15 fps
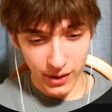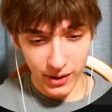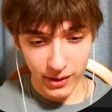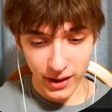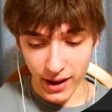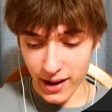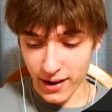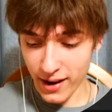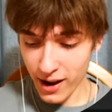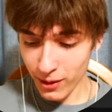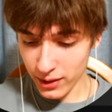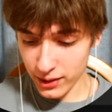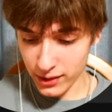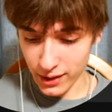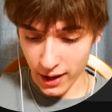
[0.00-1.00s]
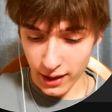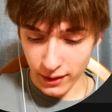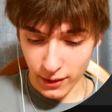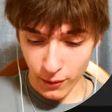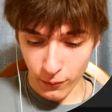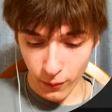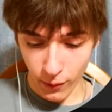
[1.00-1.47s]
Okay, and now let's add
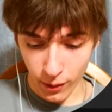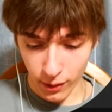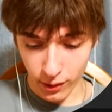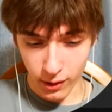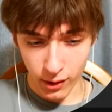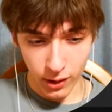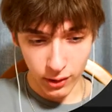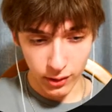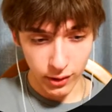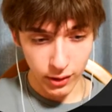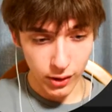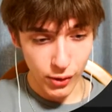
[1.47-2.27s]
four color